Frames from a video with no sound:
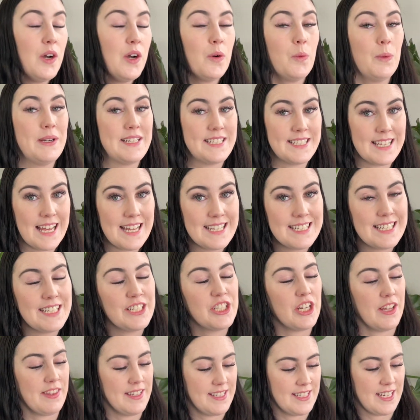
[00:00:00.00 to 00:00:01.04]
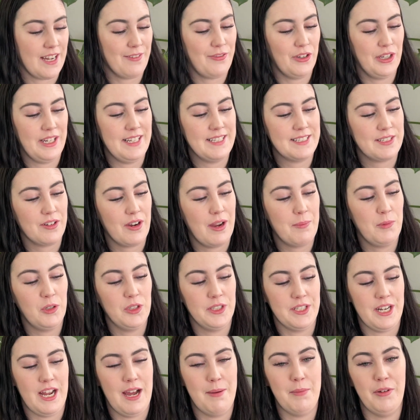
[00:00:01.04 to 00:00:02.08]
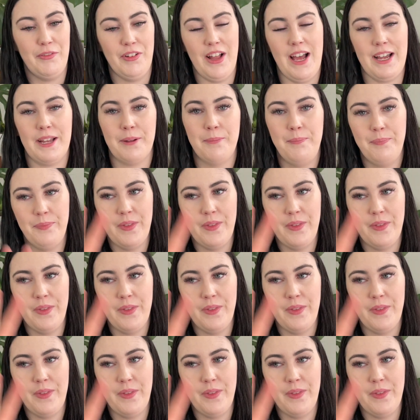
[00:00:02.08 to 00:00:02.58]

We send each other stuff on Instagram all the time of like